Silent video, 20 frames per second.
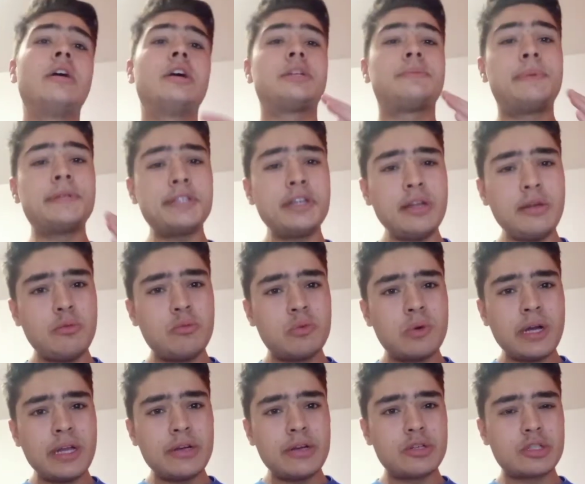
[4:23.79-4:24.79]
especially
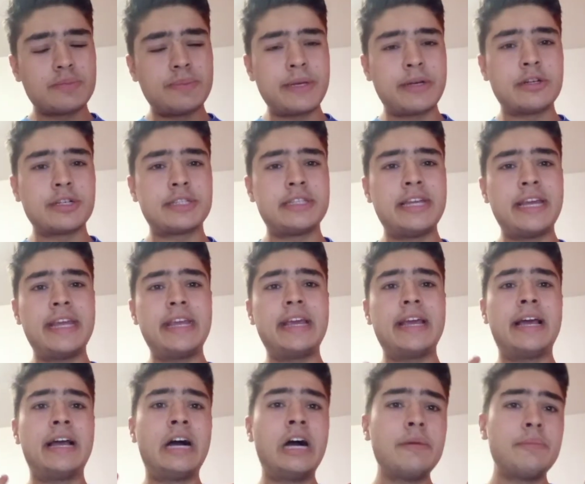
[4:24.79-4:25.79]
whales, because they
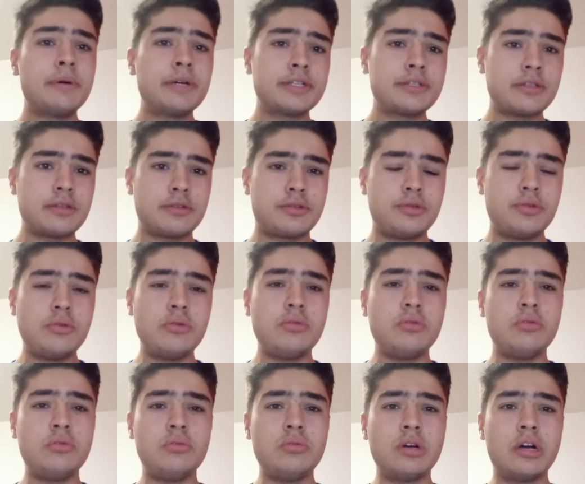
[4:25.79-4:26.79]
help us
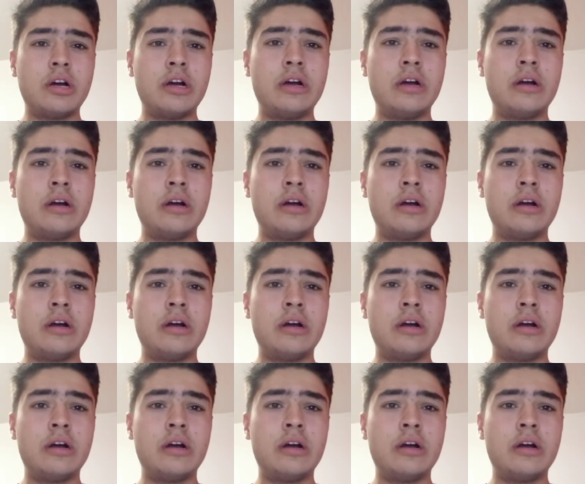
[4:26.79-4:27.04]
to